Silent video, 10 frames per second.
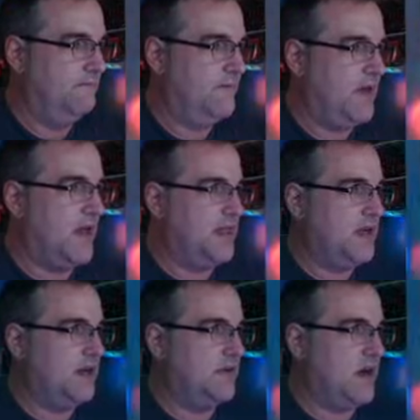Yeah, I
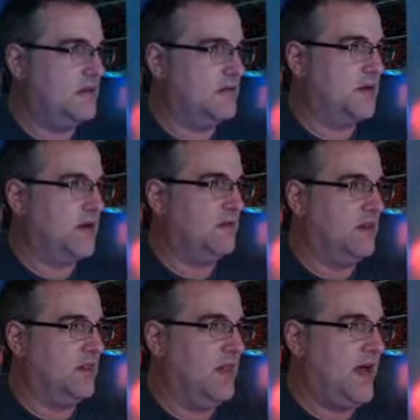think I've got some kind of a
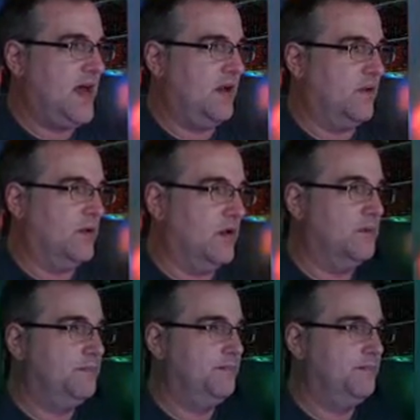lag going on.